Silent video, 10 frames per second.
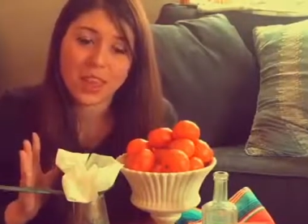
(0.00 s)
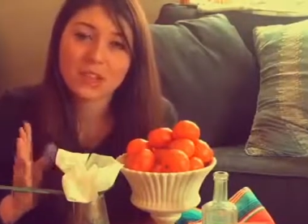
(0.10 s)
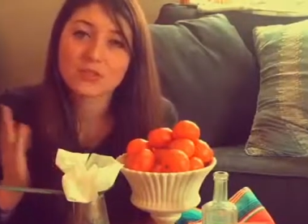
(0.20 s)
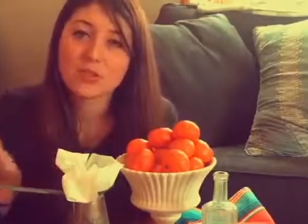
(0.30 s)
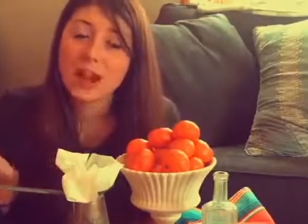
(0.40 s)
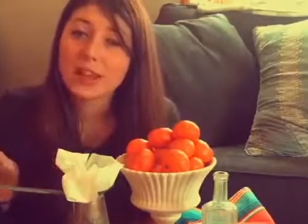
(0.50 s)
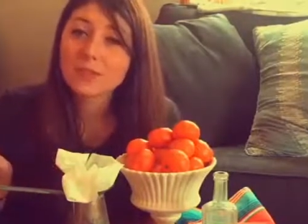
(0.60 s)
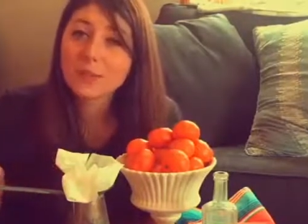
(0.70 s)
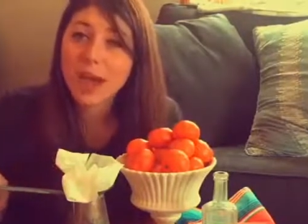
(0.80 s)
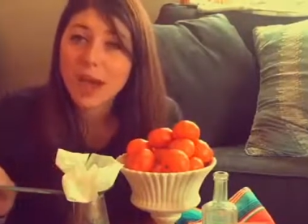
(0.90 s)
Drawing
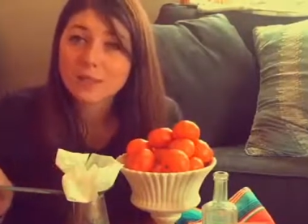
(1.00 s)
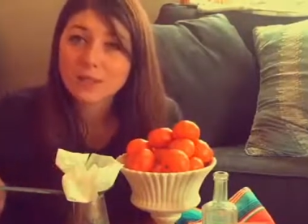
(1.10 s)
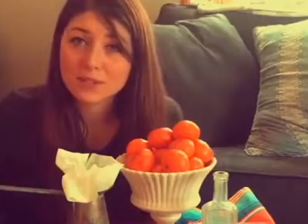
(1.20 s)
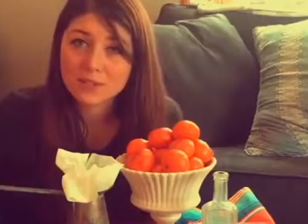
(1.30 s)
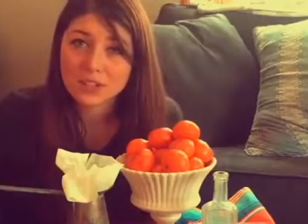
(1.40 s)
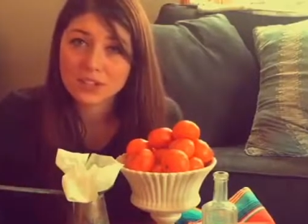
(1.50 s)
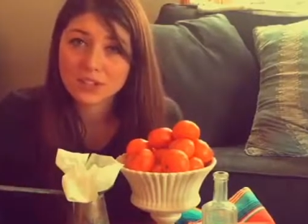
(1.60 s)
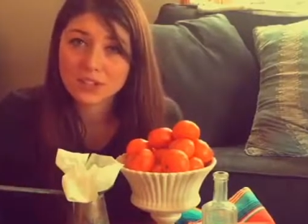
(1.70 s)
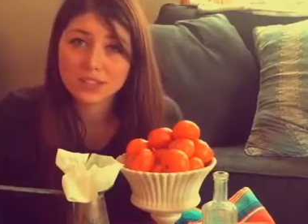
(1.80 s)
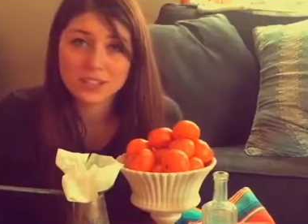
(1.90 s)
from
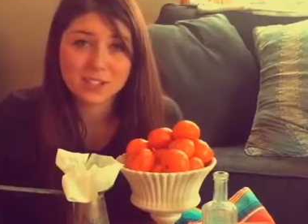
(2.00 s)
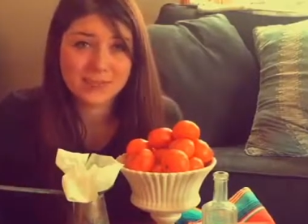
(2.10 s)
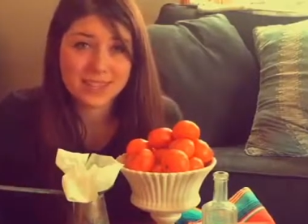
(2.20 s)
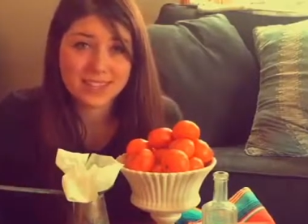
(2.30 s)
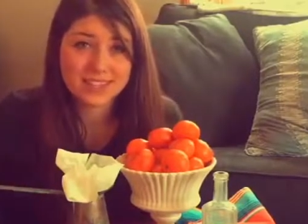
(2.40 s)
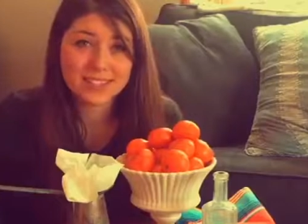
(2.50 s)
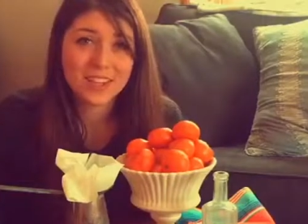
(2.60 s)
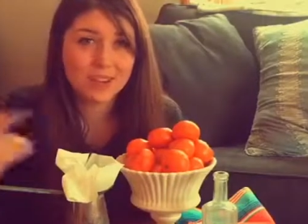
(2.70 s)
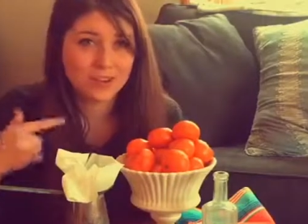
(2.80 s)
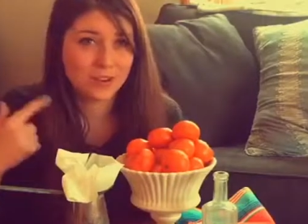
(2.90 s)
observation just means
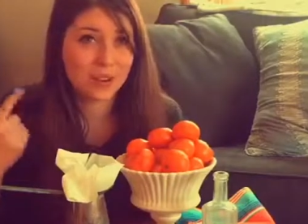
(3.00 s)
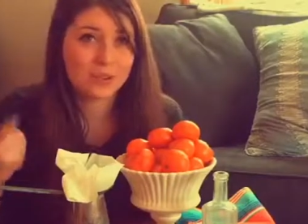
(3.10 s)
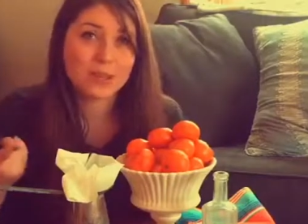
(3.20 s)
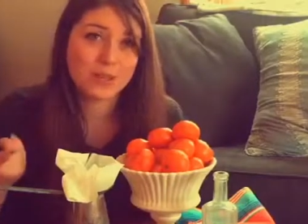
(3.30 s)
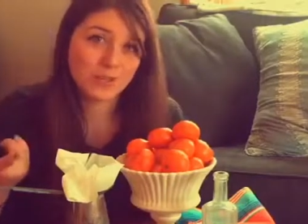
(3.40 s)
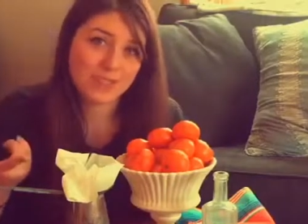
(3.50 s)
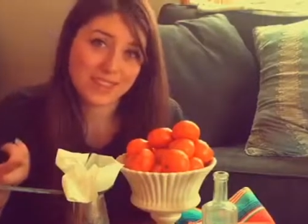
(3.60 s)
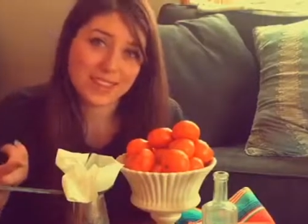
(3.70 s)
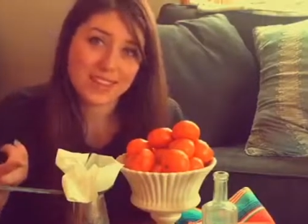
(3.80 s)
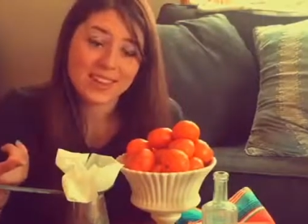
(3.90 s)
drawing what you
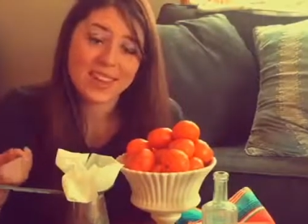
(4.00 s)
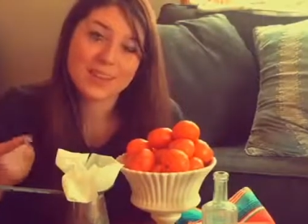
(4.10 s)
see.